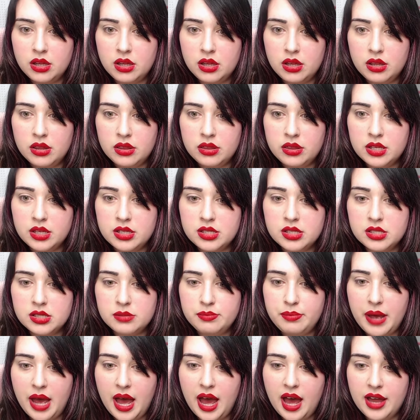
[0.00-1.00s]
This is
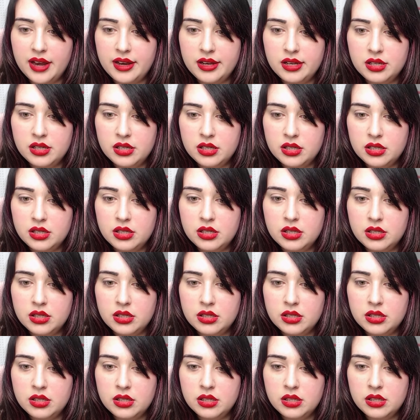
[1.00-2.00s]
bad.
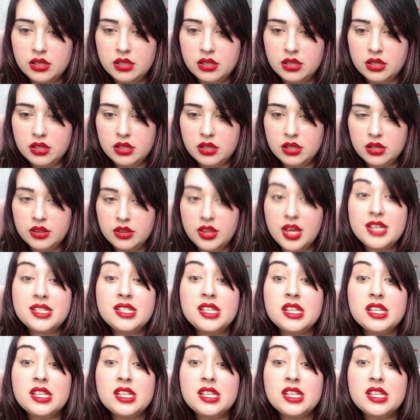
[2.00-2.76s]
This